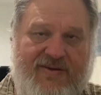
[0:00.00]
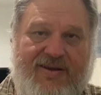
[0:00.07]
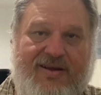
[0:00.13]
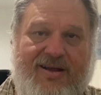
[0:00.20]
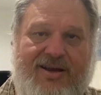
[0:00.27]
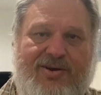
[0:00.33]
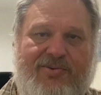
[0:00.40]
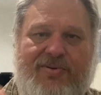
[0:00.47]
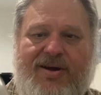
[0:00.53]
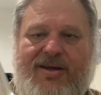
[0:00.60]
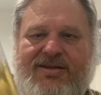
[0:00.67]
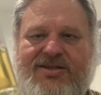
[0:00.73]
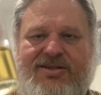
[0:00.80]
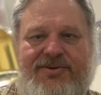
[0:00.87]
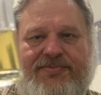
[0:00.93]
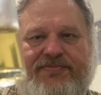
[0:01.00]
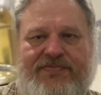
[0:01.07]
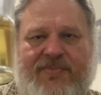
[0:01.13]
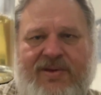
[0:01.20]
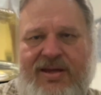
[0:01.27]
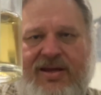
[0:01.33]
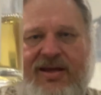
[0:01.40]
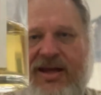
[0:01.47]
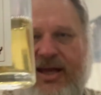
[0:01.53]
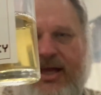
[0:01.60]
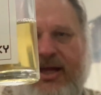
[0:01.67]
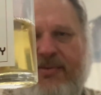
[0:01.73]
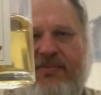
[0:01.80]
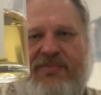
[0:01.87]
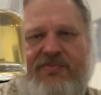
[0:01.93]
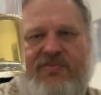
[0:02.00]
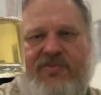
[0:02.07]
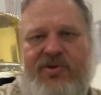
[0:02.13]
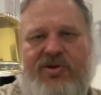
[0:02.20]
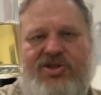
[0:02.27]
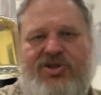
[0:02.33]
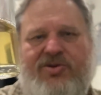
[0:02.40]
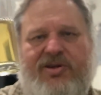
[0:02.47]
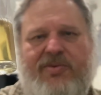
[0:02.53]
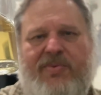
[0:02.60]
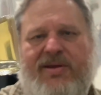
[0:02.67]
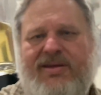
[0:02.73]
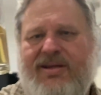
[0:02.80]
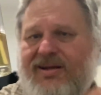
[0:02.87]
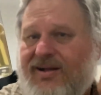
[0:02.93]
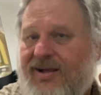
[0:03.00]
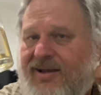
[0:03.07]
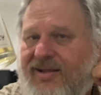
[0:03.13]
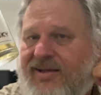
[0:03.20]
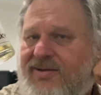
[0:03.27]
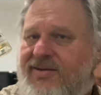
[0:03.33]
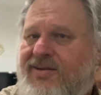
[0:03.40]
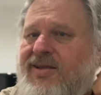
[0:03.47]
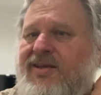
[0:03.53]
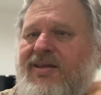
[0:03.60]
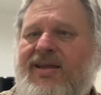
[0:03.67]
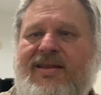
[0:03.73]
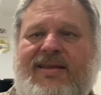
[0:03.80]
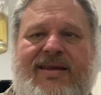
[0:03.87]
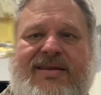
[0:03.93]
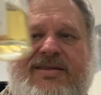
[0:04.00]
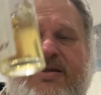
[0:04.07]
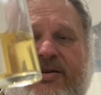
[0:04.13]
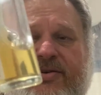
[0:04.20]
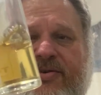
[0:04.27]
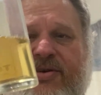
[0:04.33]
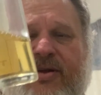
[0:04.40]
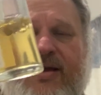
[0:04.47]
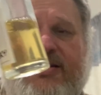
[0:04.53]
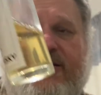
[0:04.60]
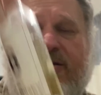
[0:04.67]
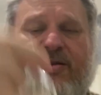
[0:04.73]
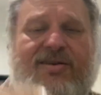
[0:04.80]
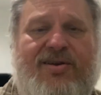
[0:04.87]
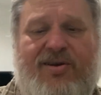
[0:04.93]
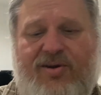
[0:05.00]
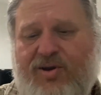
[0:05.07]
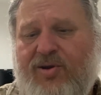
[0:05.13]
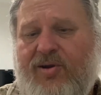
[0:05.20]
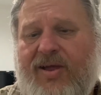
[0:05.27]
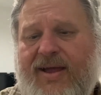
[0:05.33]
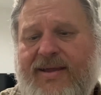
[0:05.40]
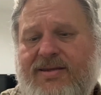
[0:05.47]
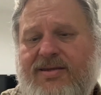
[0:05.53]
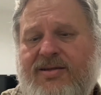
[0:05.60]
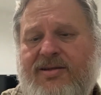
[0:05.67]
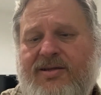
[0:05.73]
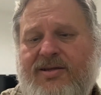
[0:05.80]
Color wise, not sure about the color. It is a nice light